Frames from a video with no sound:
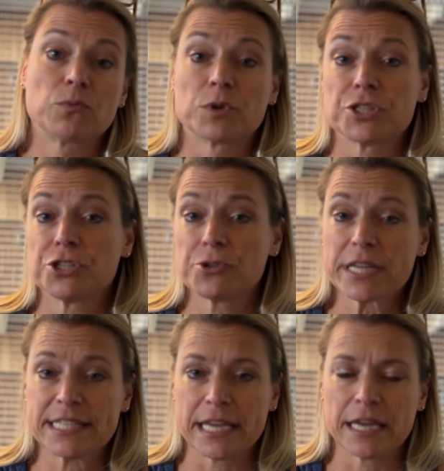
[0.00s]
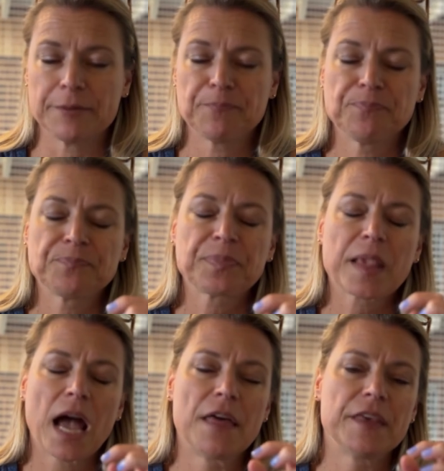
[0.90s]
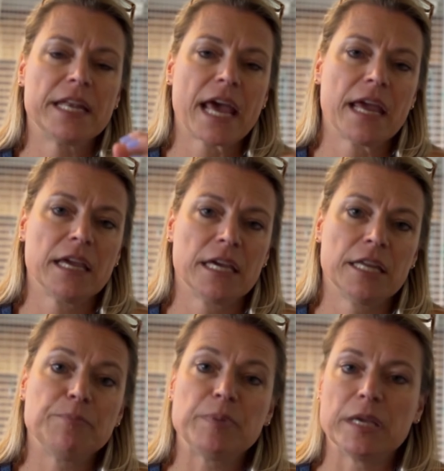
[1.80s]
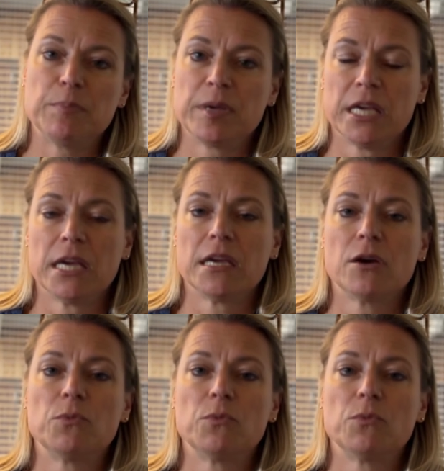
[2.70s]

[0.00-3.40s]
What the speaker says: restricting, and then ANBP,